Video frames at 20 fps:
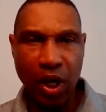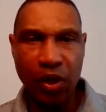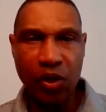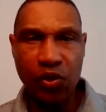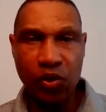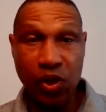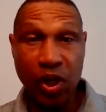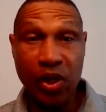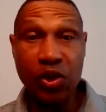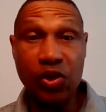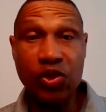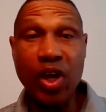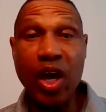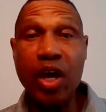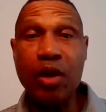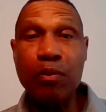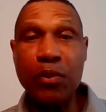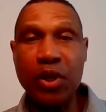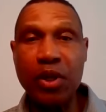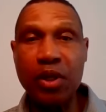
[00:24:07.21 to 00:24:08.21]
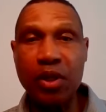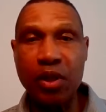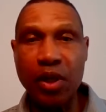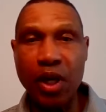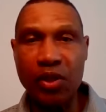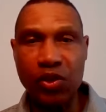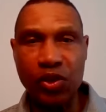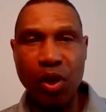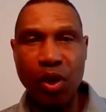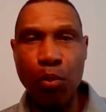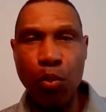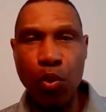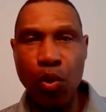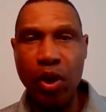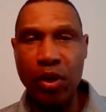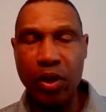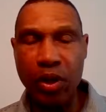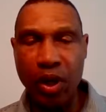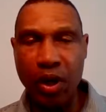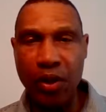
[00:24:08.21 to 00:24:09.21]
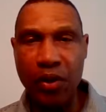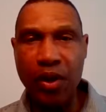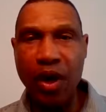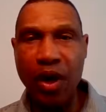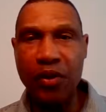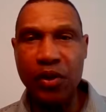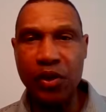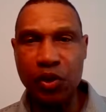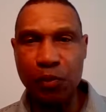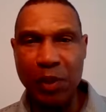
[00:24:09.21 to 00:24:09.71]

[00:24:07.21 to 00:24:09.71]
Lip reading: could say the same thing at some point or another,